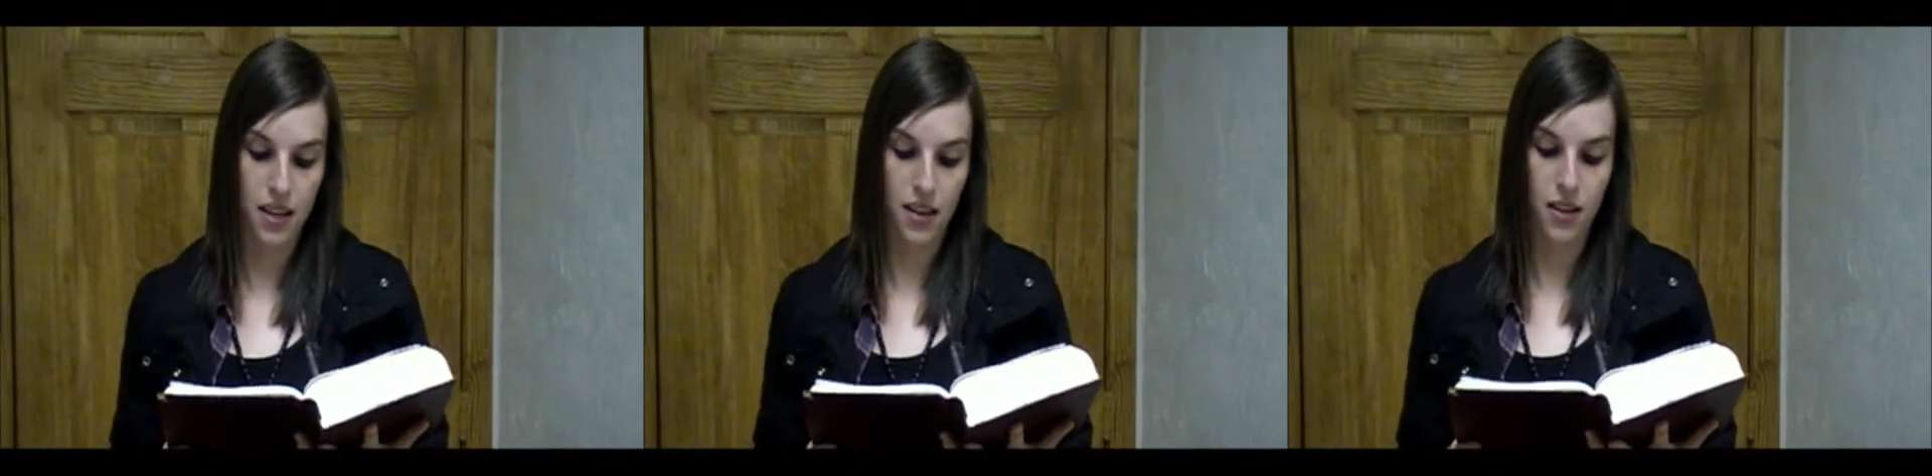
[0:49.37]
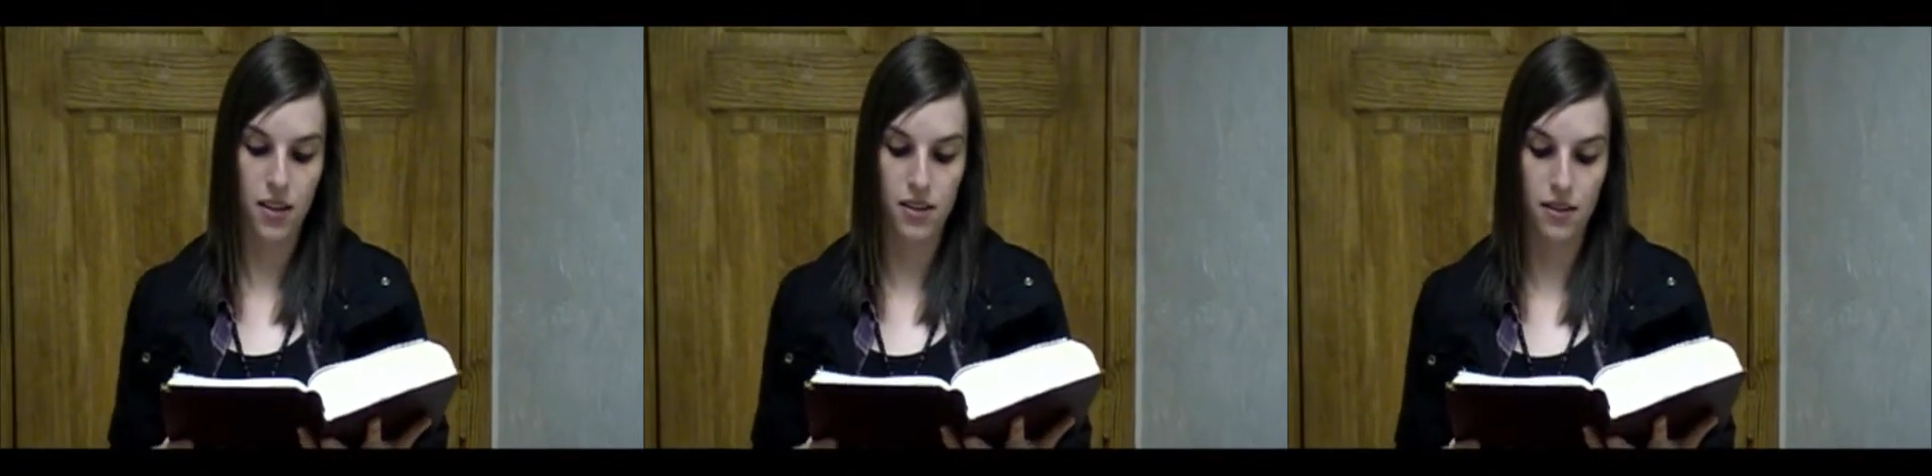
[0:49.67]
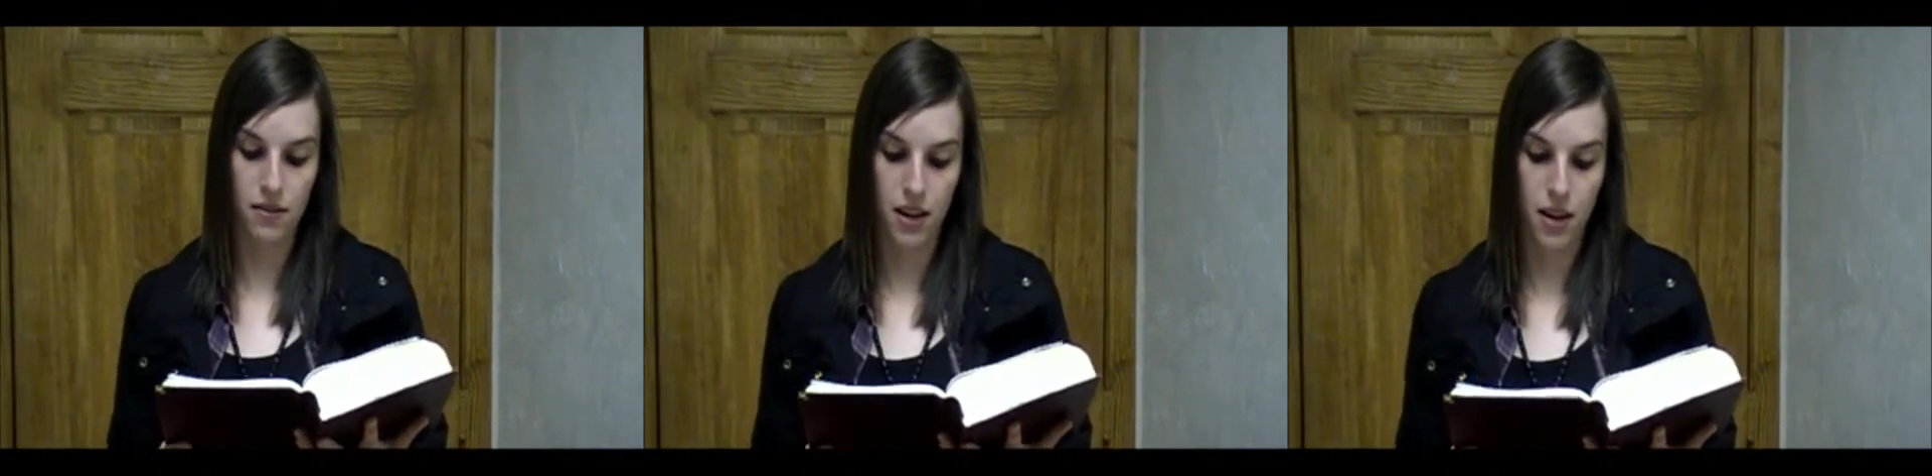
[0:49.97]
and the lust
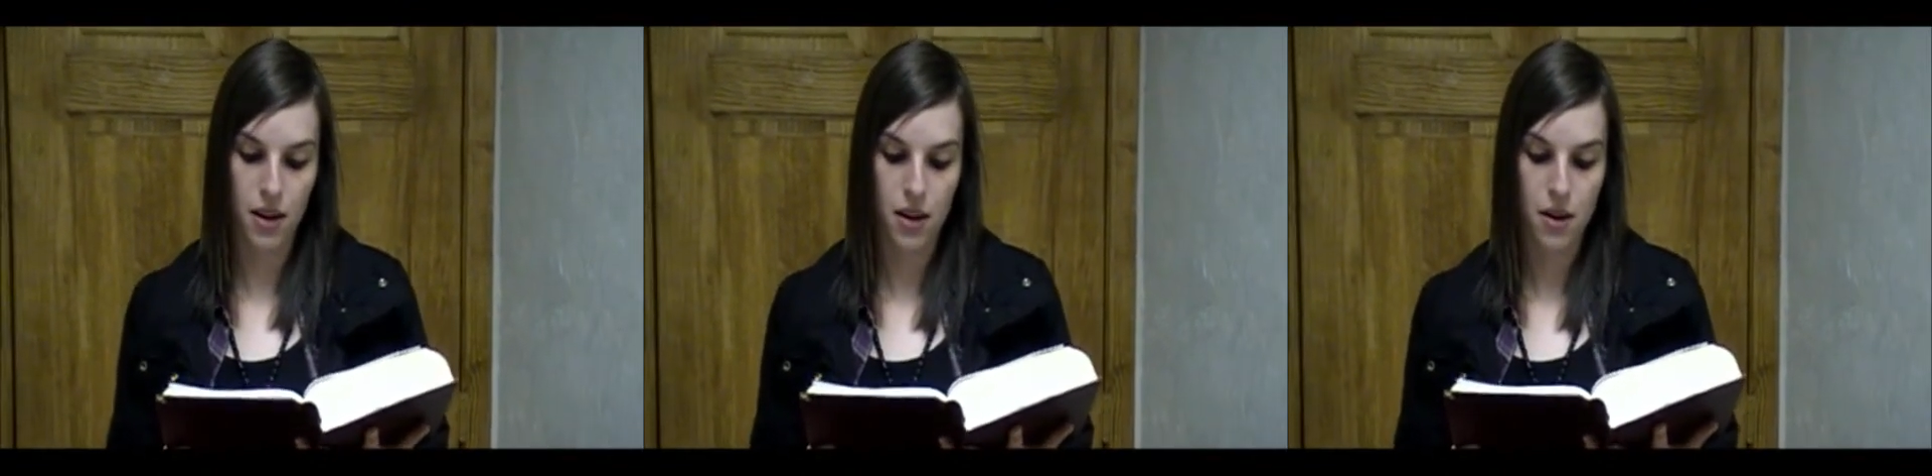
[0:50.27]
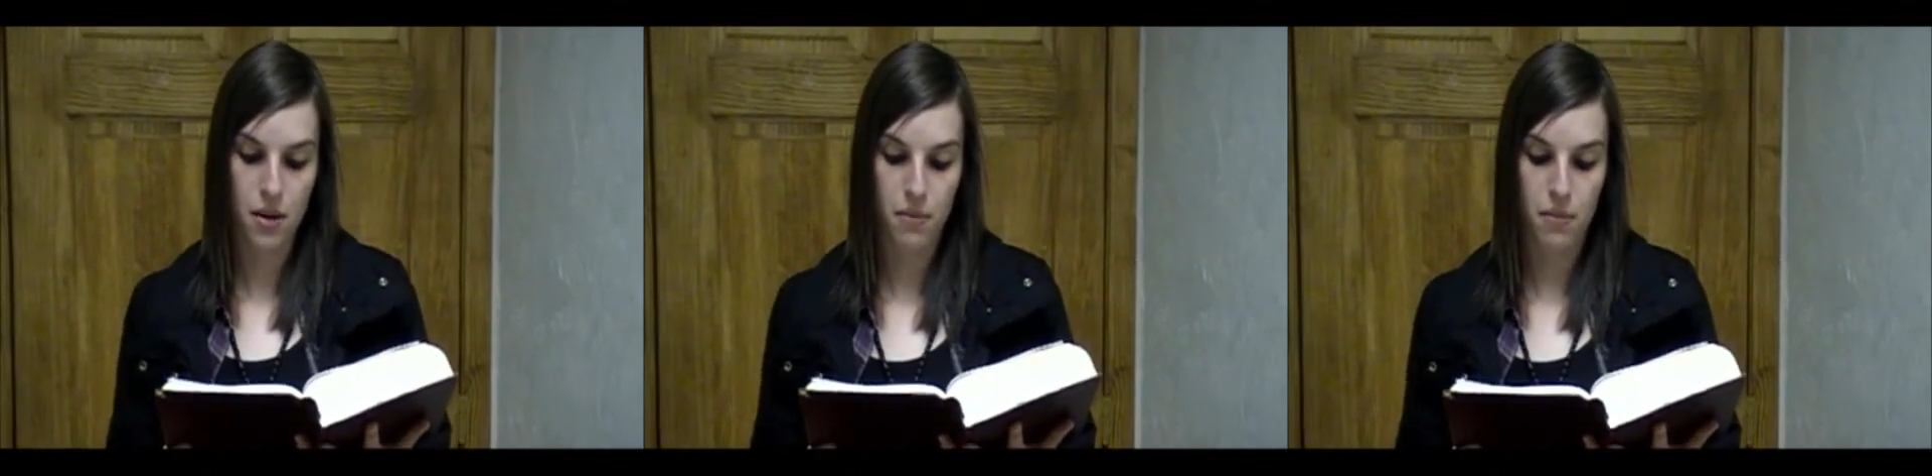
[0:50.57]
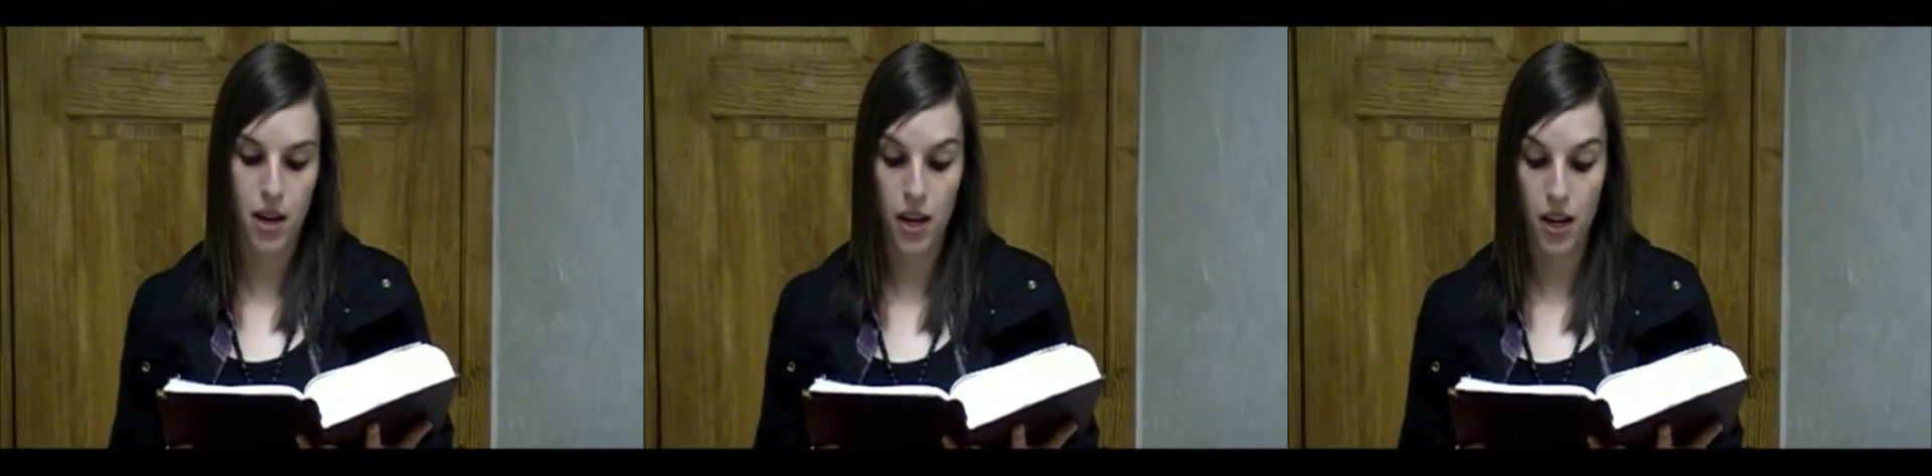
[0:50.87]
of it,
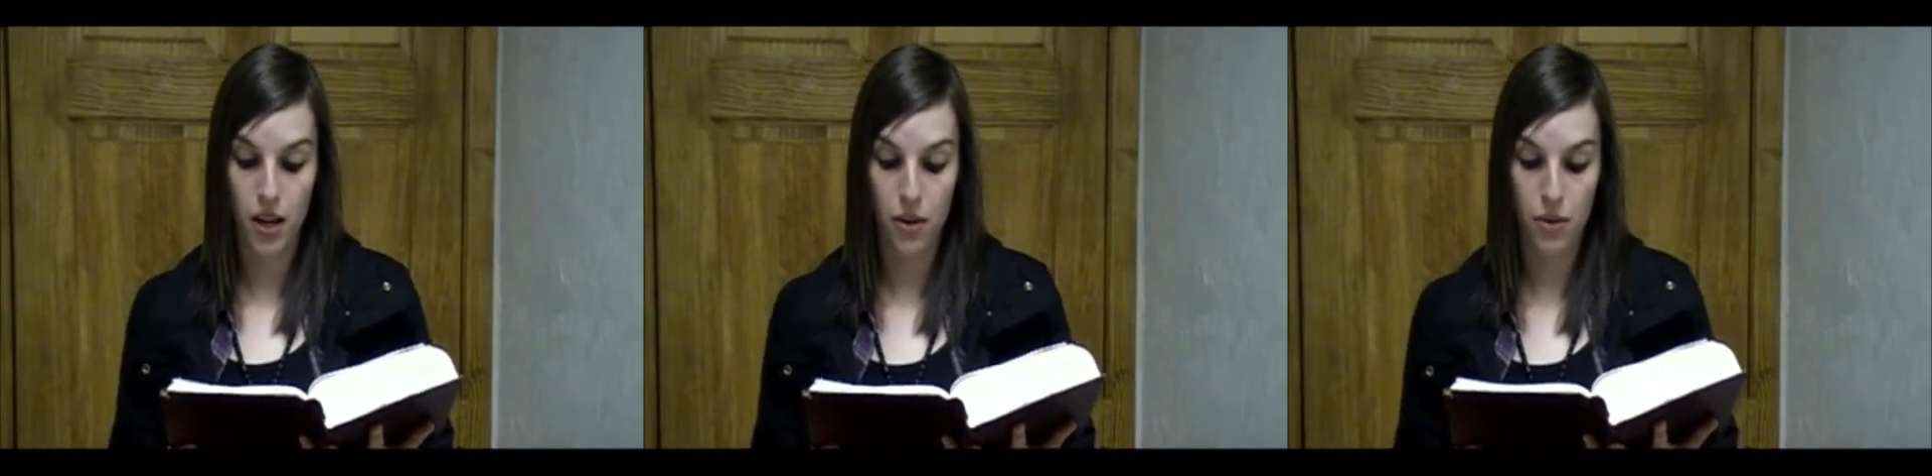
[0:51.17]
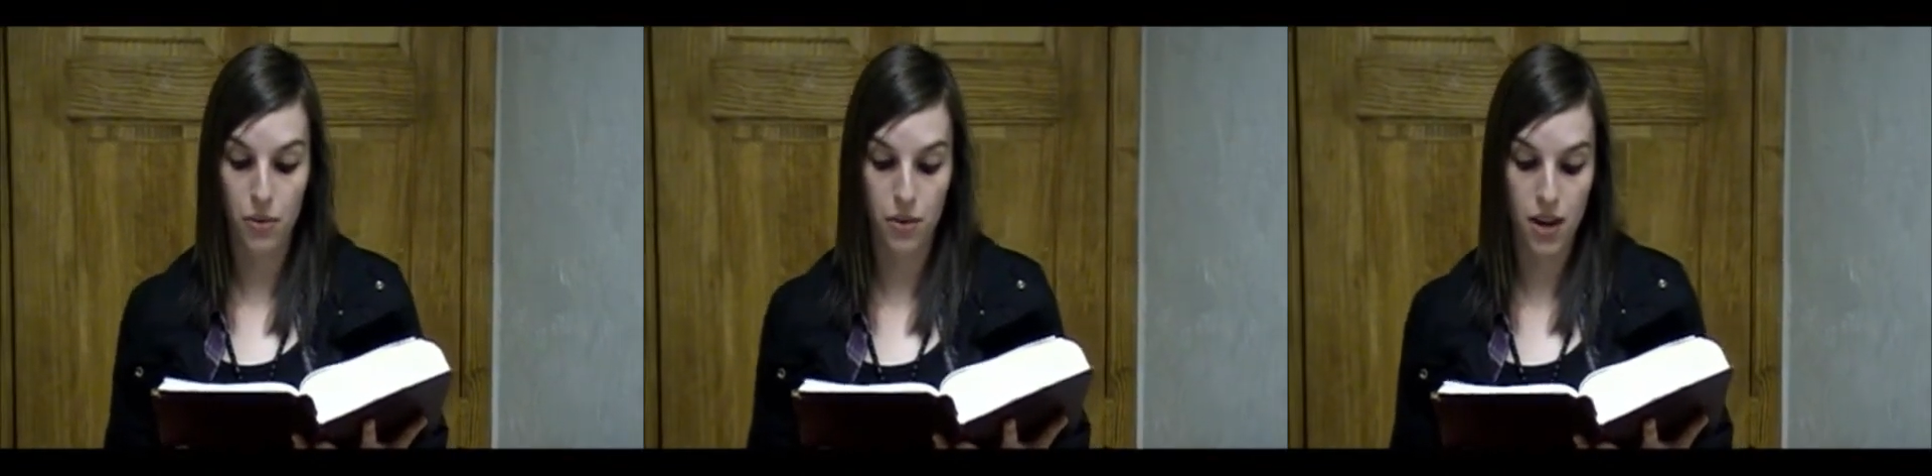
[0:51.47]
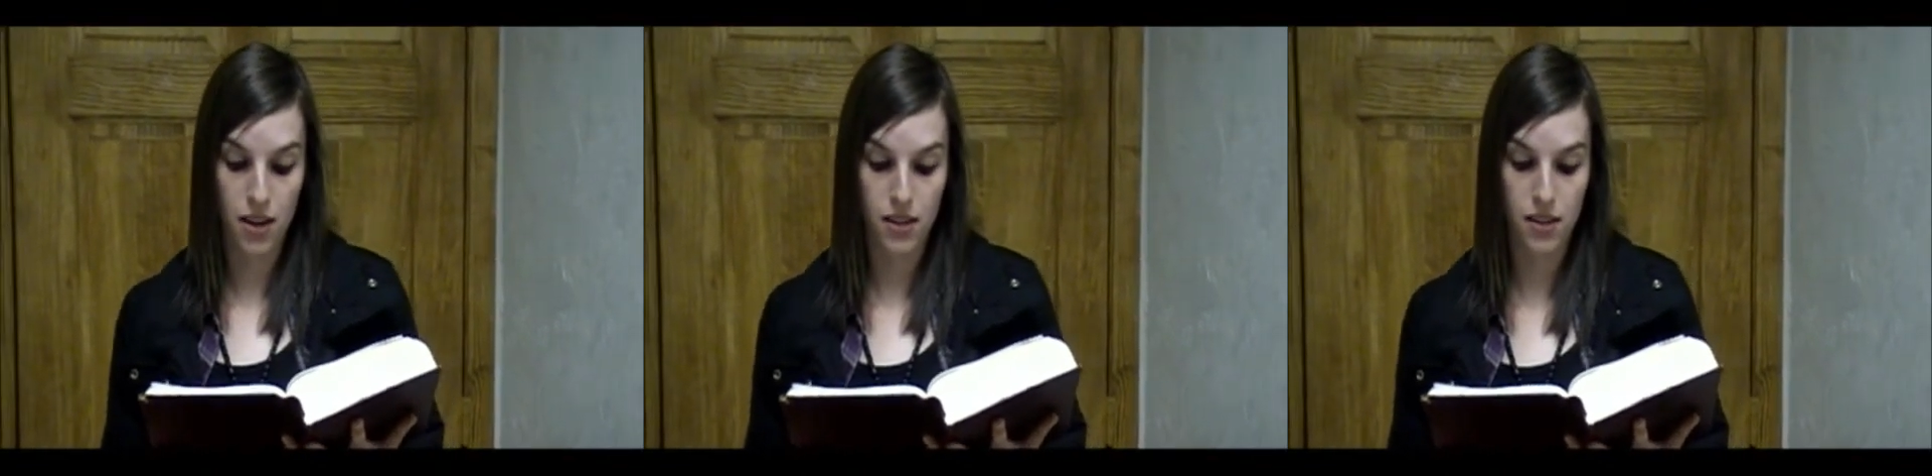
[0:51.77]
but he who
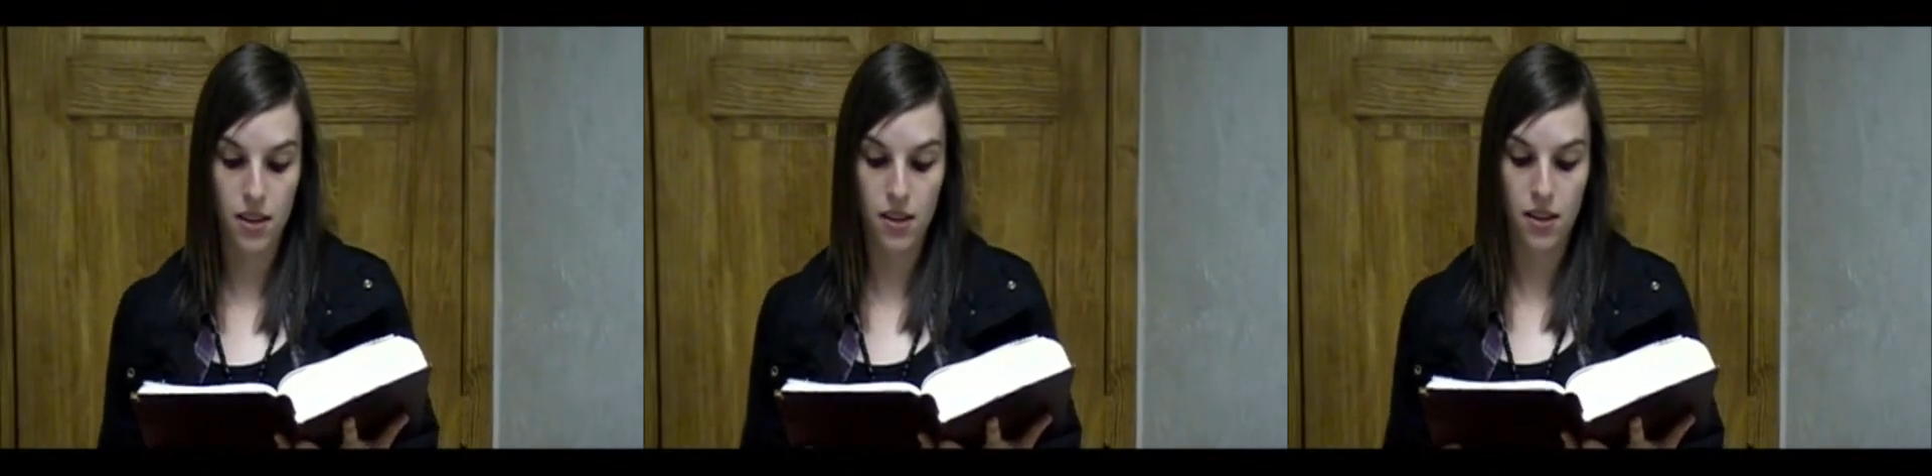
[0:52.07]
does